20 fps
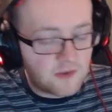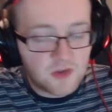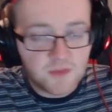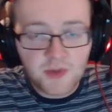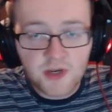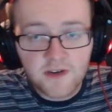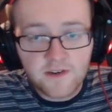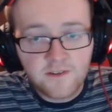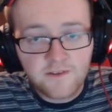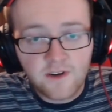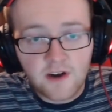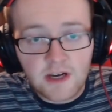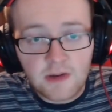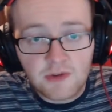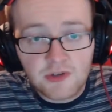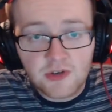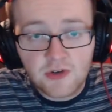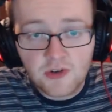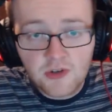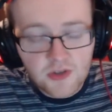perfectly fine. It
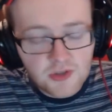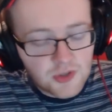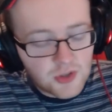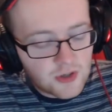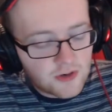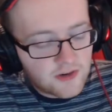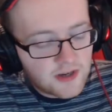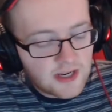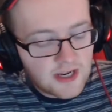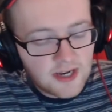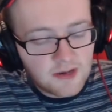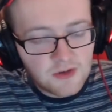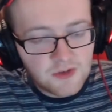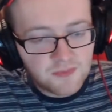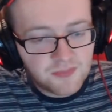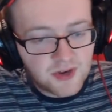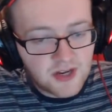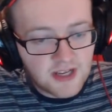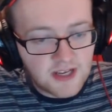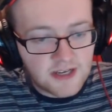was a good story. It was
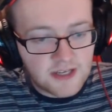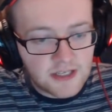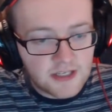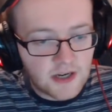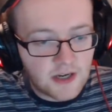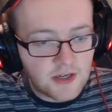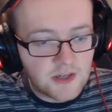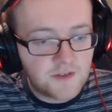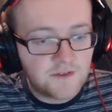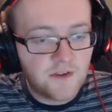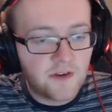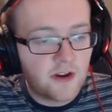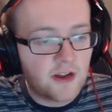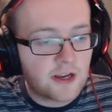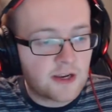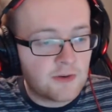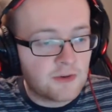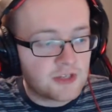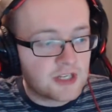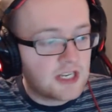brilliant. I just feel
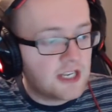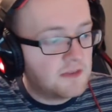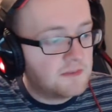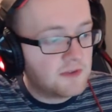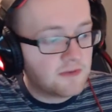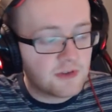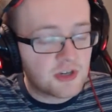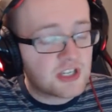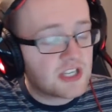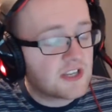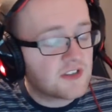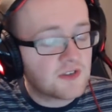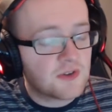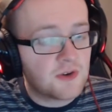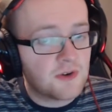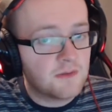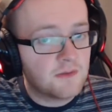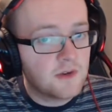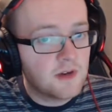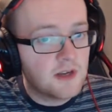like it was a little bit rushed. That's
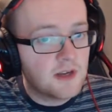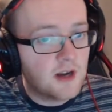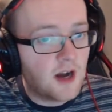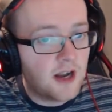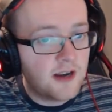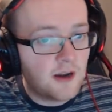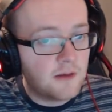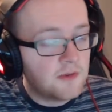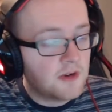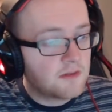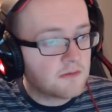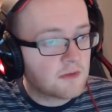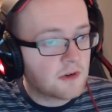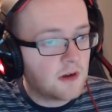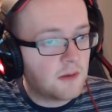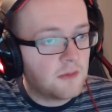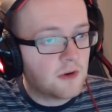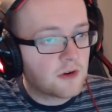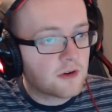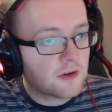all. I'm
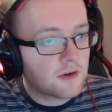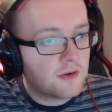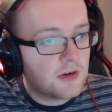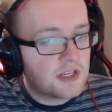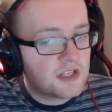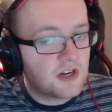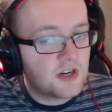not criticising.